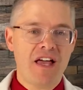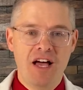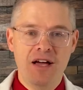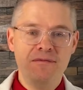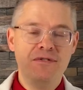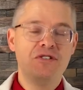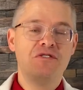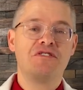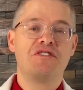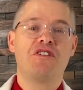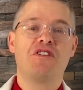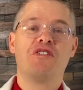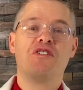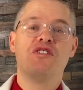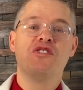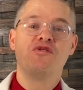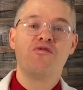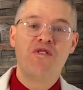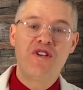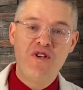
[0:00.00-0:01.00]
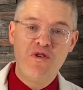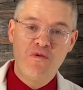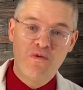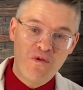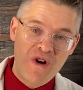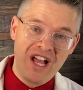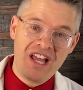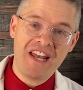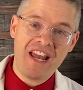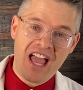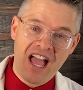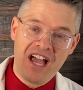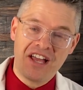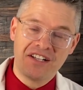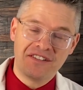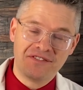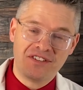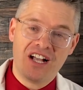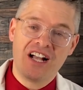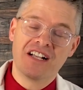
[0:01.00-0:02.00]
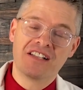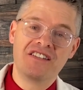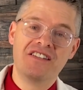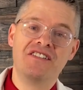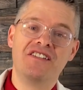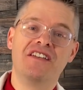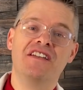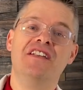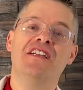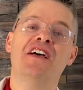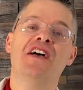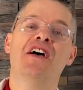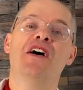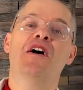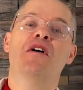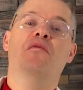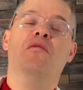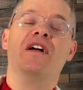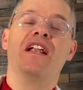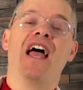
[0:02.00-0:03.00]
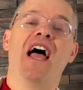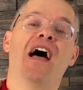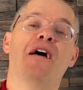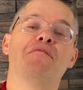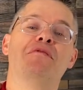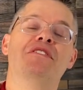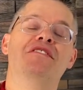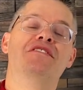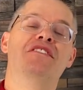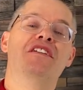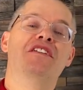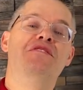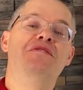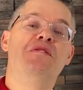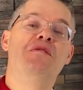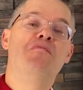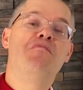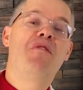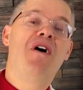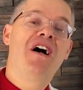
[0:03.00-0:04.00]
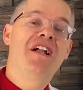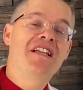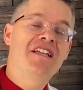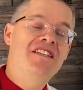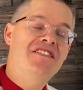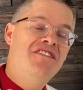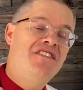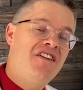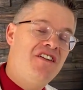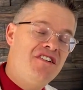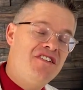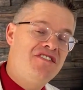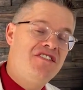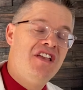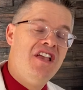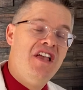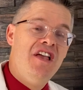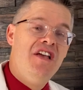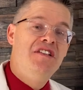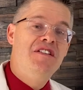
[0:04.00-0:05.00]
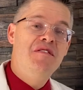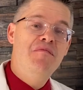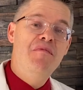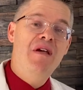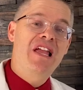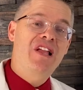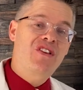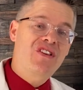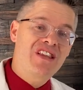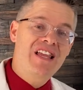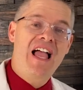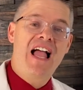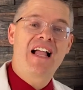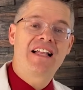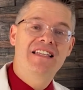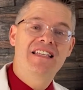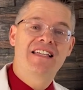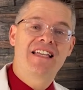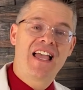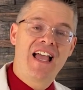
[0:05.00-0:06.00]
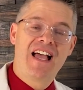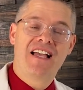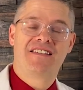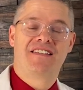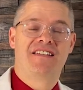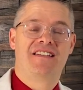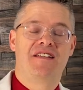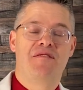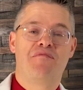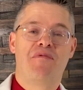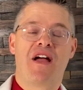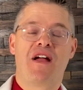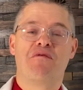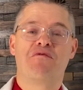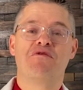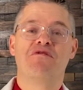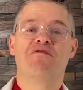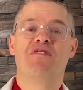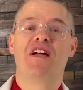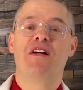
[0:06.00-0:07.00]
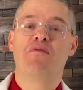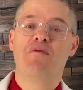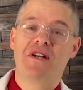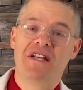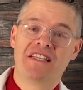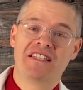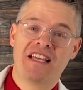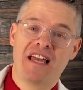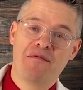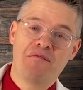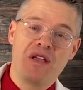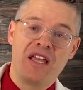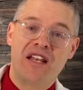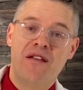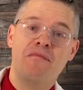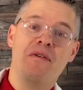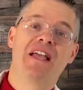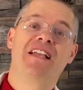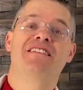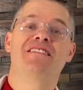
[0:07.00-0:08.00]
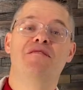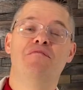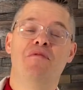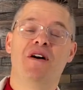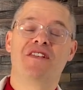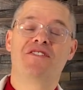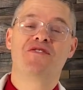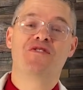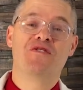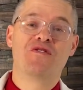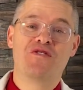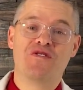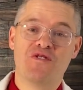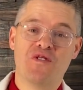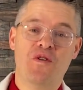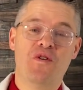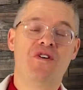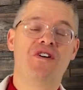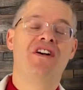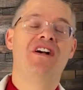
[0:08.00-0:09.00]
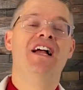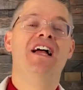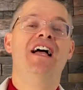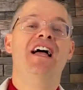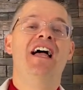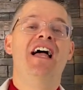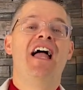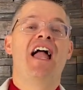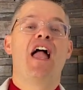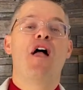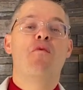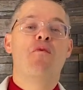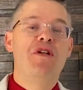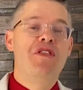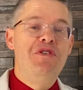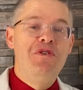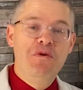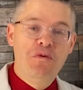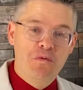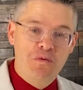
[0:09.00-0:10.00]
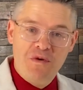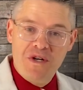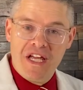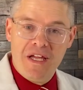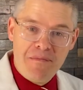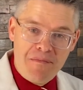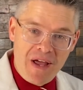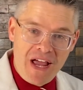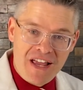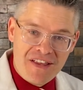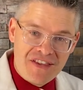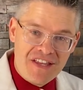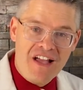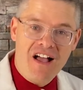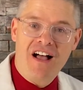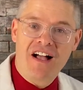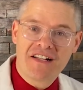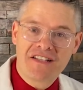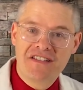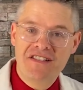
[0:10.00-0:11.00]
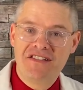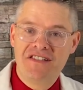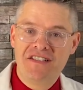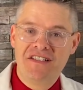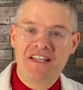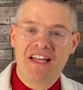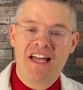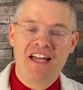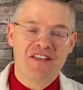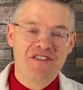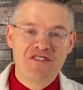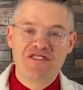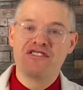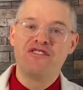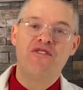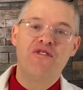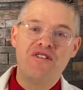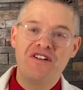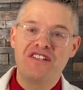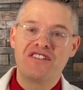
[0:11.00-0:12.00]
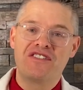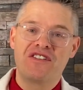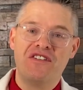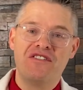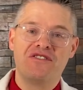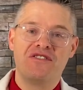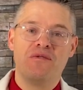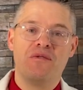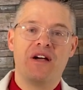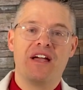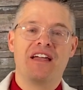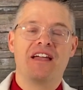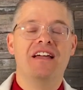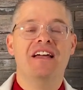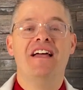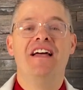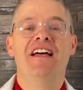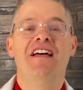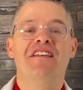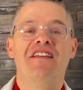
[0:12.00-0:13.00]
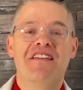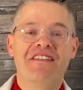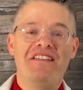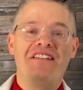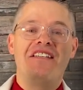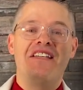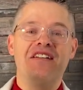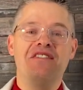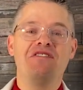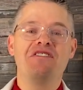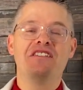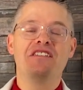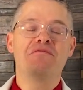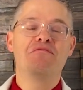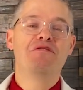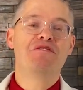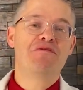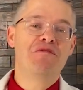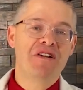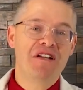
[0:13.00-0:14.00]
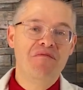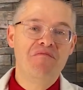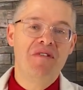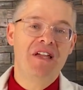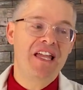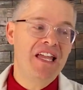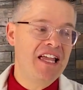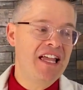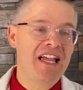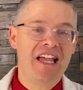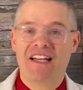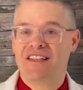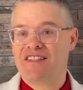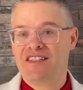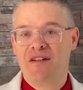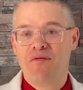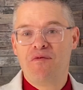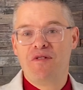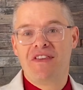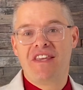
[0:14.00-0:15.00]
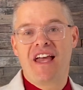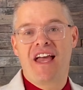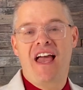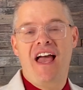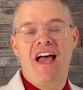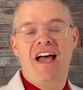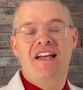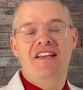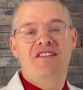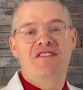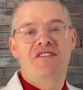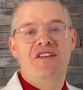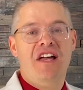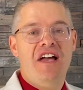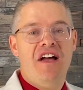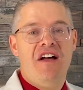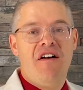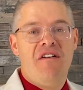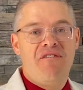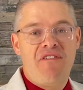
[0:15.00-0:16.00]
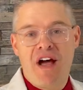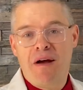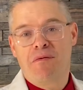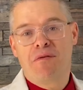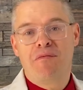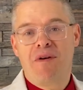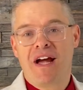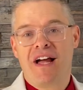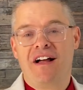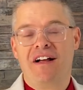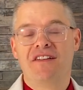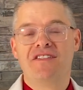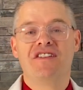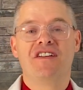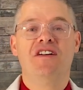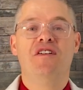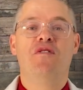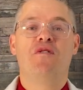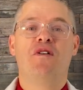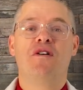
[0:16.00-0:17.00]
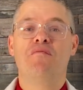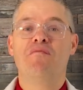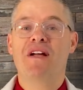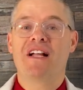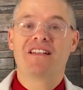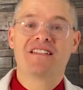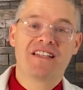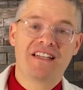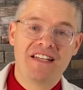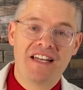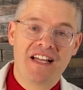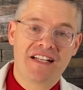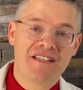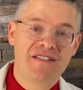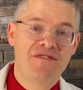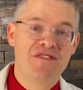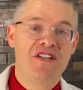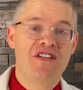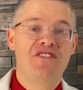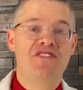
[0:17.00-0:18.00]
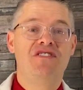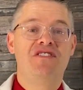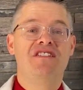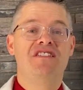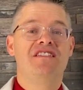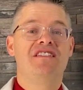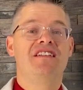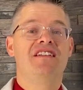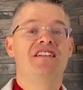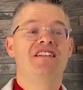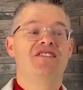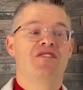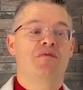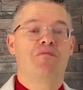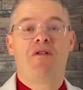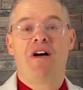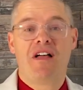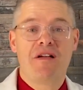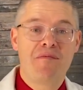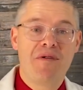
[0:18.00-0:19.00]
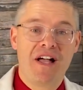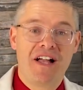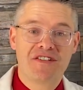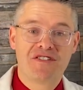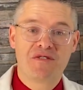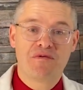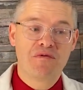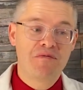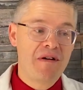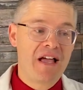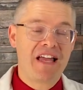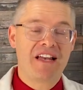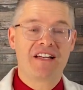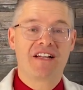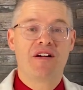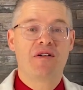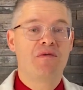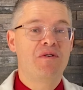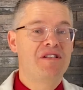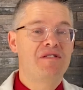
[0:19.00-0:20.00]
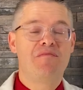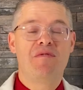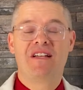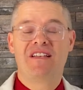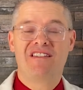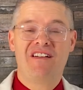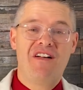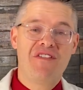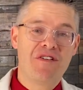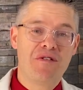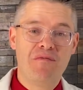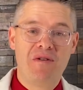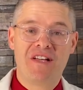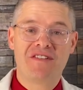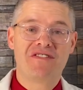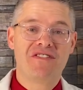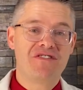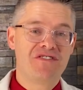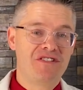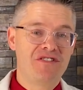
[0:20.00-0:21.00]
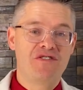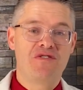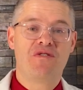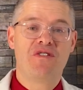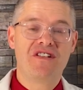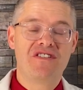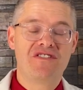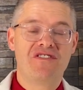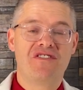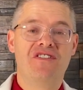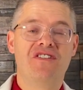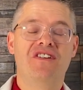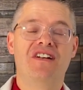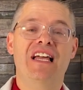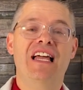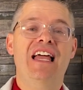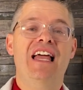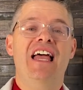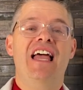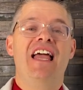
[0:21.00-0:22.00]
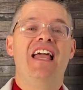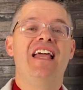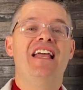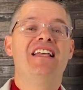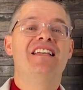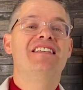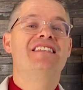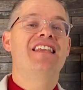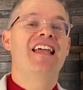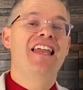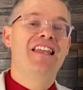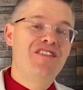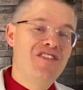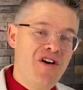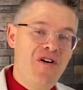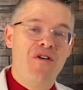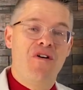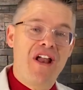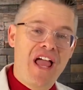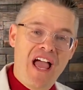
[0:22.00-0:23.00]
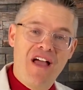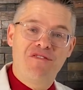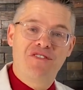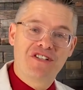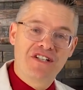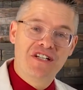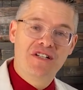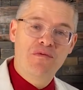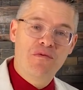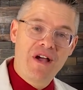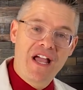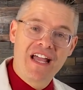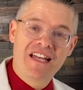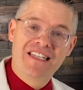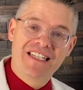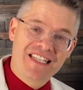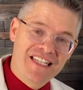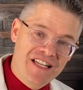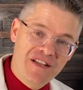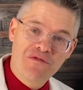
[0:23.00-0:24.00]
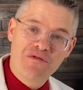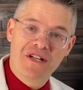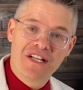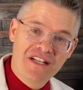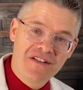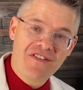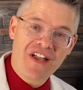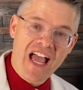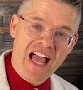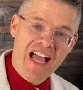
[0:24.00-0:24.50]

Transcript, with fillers: I'm doing curls. When you run out of oxygen, what happens is your body starts to make lactic acid and pyruvate. What does that mean? It makes the muscles sore. And when you repay the oxygen debt, the soreness goes away. Now, the difference between me and someone that has fibromyalgia or mixed connective tissue disease or polymyalgia rheumatica, which means all their muscles and joints hurt, is they don't have a good way to get rid of